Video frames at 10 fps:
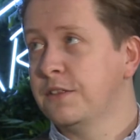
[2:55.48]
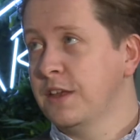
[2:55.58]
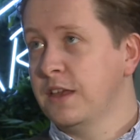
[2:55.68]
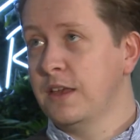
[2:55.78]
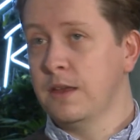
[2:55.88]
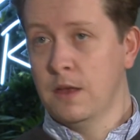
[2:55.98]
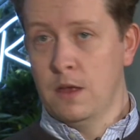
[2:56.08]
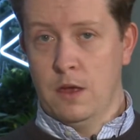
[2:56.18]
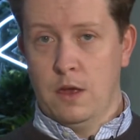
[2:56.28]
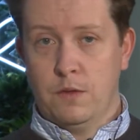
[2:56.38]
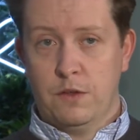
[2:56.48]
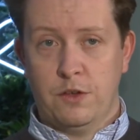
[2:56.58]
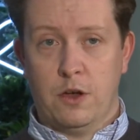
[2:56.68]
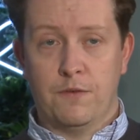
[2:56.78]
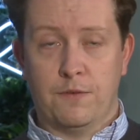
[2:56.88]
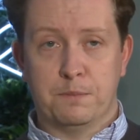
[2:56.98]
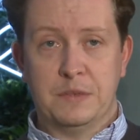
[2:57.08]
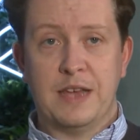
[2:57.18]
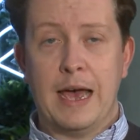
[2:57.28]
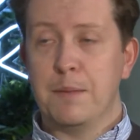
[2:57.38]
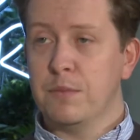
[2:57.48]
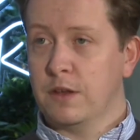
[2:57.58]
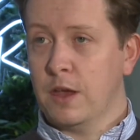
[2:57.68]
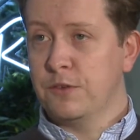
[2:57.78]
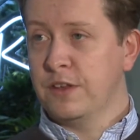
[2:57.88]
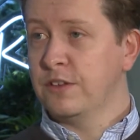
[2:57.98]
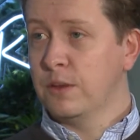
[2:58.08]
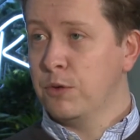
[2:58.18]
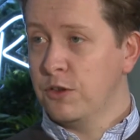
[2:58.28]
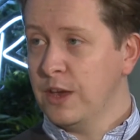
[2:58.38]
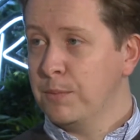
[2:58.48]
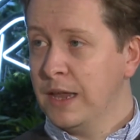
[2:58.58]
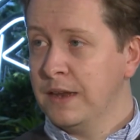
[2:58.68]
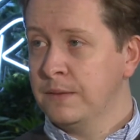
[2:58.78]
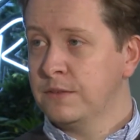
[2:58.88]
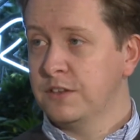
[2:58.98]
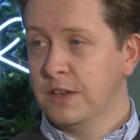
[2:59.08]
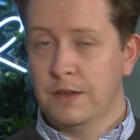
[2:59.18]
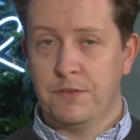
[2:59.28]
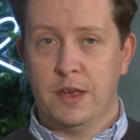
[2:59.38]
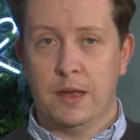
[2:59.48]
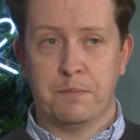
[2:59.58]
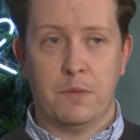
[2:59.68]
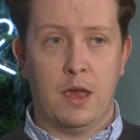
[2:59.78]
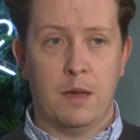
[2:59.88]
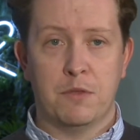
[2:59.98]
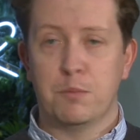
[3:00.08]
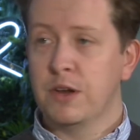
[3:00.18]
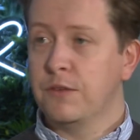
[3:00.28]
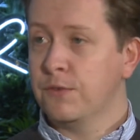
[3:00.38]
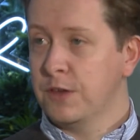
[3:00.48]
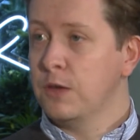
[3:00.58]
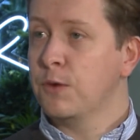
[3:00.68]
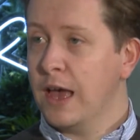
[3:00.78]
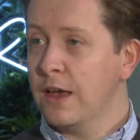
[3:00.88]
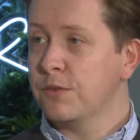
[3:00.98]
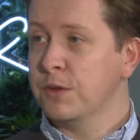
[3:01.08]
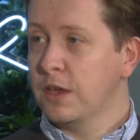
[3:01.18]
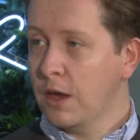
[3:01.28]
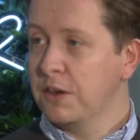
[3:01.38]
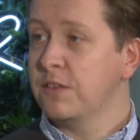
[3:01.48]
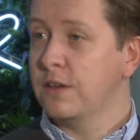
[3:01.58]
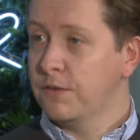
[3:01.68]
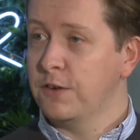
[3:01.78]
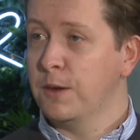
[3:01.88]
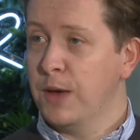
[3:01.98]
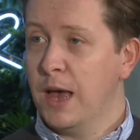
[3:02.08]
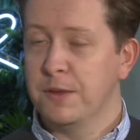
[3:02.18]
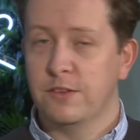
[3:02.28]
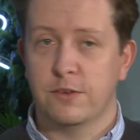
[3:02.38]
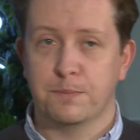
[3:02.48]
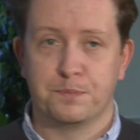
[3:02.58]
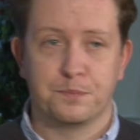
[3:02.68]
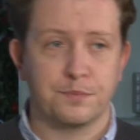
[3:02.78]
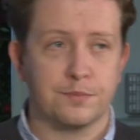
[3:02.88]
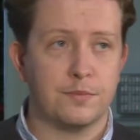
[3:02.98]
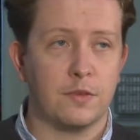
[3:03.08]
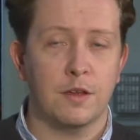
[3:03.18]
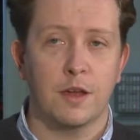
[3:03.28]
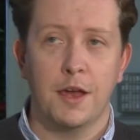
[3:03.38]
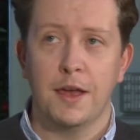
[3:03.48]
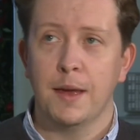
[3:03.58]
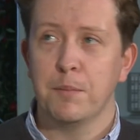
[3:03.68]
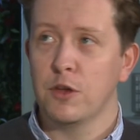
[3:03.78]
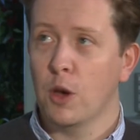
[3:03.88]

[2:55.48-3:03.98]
the sort of time that goes into the project planning to deliver the briefs for you guys when you're going into different departments, the